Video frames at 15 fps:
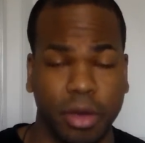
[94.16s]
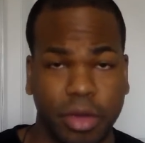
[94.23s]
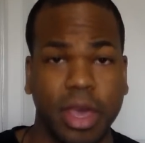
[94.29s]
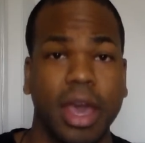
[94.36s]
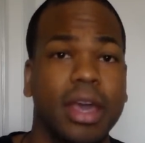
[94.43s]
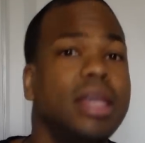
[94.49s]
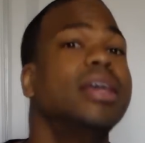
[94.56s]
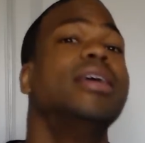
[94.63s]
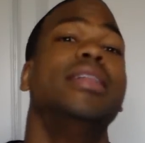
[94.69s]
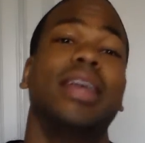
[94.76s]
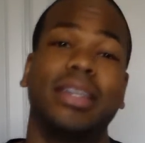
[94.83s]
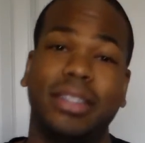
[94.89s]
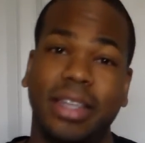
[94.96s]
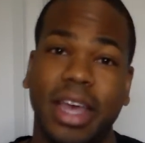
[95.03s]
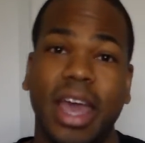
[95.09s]
Okay?
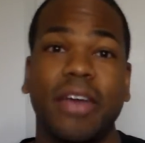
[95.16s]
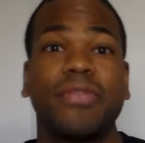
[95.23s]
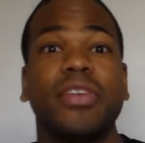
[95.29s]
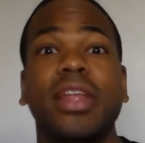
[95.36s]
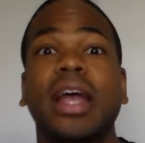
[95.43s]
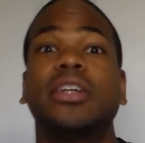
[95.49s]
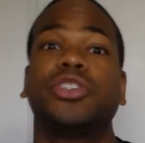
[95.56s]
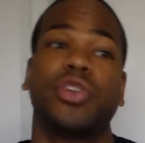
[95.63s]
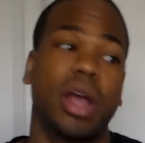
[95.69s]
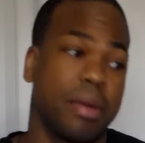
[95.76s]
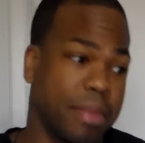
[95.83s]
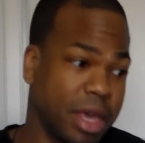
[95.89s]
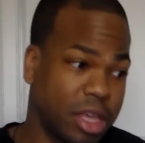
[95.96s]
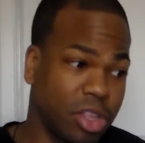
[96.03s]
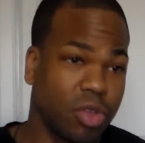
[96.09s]
Next day after that,
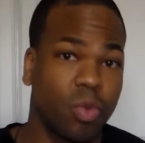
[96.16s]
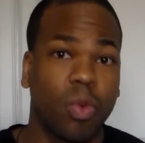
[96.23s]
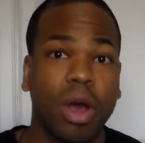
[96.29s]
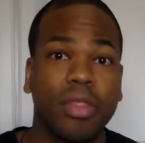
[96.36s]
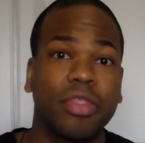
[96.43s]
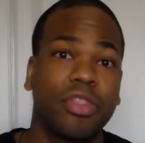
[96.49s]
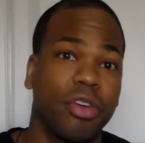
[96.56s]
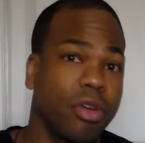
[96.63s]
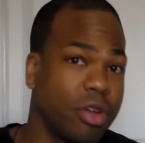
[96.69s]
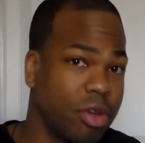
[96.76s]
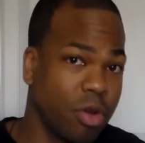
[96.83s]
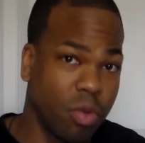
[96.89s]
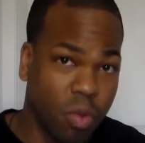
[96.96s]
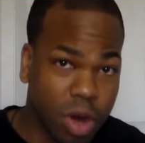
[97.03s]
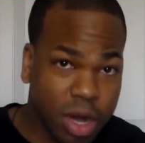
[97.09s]
try to make it to
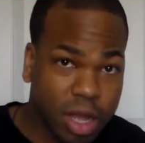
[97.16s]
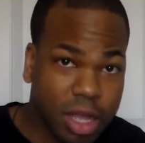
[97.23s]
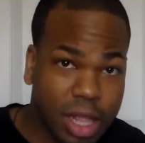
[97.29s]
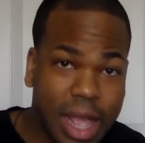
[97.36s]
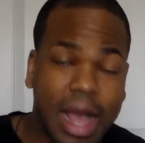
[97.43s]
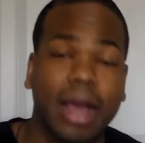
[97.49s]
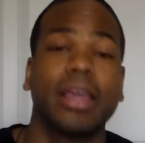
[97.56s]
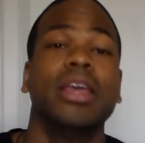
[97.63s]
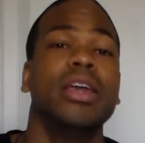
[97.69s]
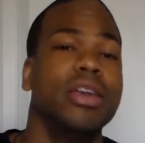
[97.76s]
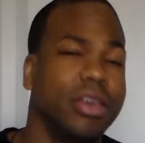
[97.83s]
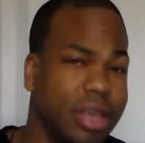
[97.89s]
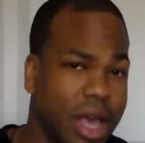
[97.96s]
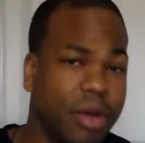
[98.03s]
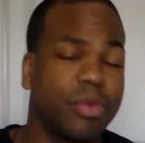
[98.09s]
1.30 or 1 o'clock.
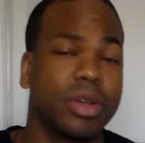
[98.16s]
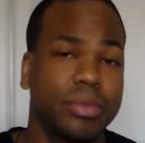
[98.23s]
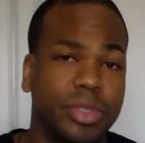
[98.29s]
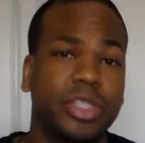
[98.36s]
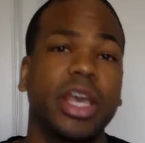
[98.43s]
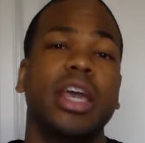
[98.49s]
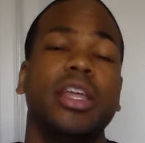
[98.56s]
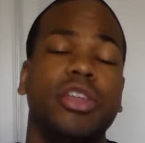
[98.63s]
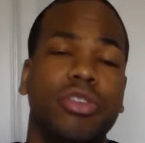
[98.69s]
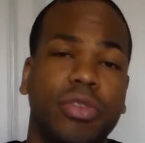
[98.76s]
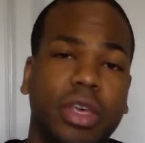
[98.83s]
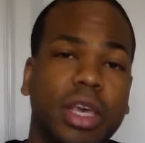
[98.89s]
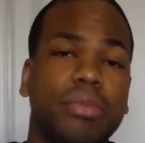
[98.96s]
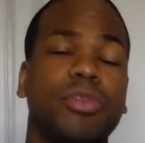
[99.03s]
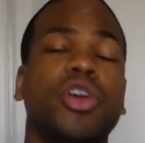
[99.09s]
You got what I'm saying?
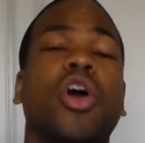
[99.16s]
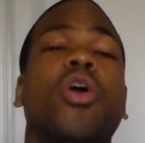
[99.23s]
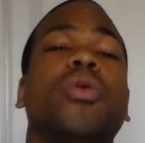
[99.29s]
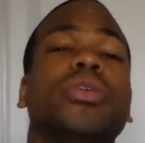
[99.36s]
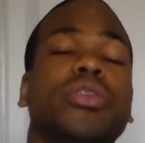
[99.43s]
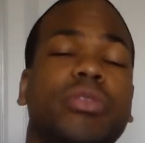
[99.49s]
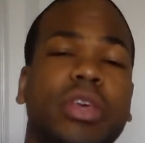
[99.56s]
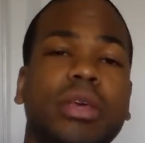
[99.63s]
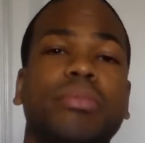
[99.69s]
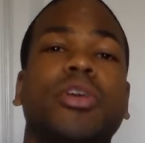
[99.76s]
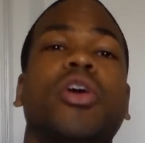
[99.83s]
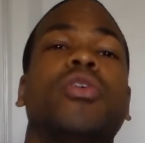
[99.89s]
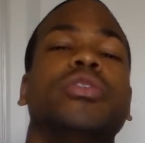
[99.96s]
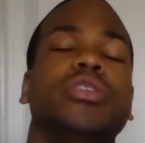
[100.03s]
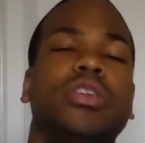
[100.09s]
You keep going, you
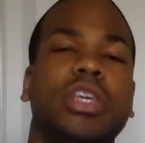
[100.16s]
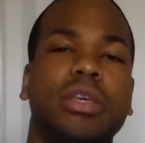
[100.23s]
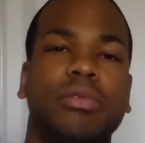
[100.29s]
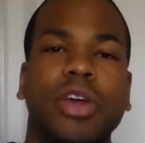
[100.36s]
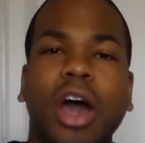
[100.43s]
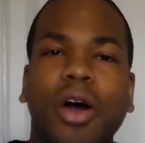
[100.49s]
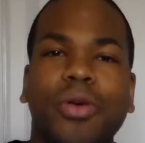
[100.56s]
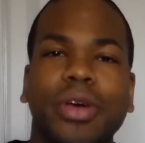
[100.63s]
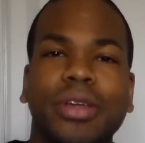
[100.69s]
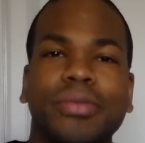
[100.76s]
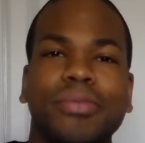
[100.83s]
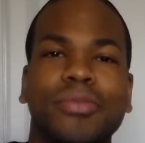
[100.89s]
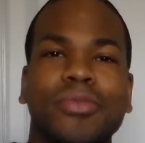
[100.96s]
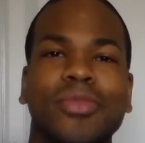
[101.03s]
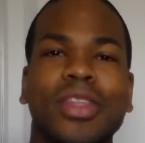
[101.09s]
keep going, you keep
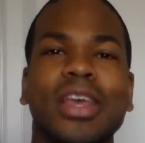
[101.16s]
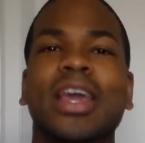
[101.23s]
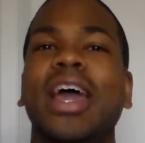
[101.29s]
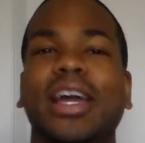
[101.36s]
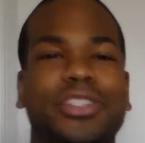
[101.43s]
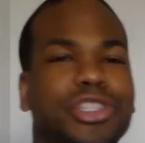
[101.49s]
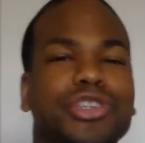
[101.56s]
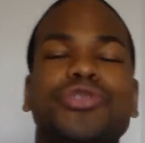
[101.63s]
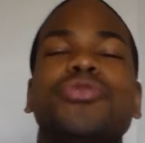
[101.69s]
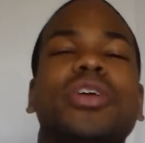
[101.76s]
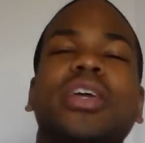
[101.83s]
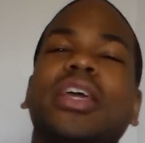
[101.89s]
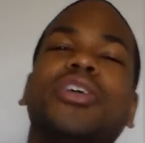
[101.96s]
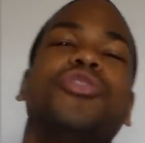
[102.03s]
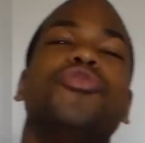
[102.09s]
going until you
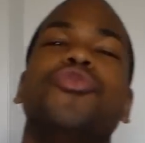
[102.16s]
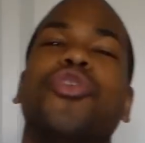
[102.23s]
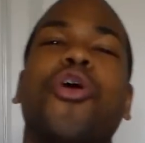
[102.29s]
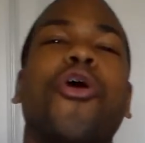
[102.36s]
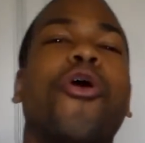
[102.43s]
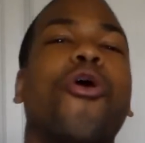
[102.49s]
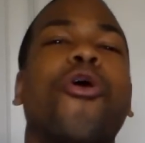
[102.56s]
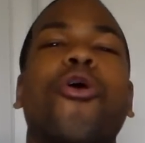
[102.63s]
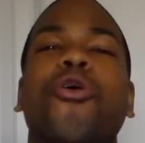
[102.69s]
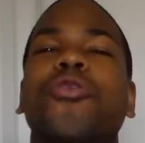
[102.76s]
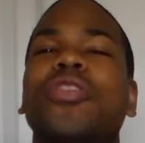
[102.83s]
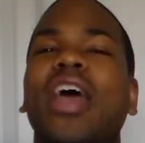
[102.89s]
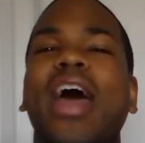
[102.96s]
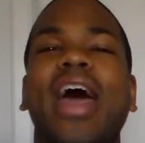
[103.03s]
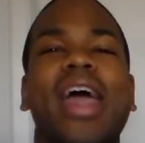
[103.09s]
can get through the
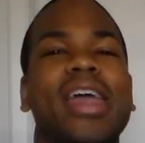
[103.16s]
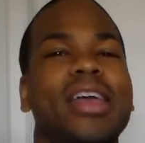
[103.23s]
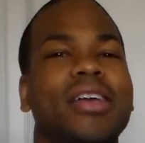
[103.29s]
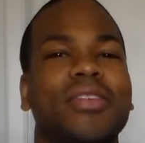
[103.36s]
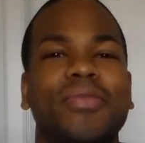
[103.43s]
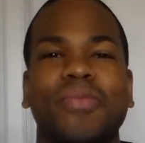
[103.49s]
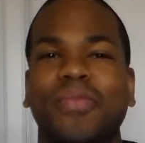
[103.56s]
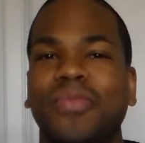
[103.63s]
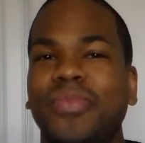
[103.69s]
whole day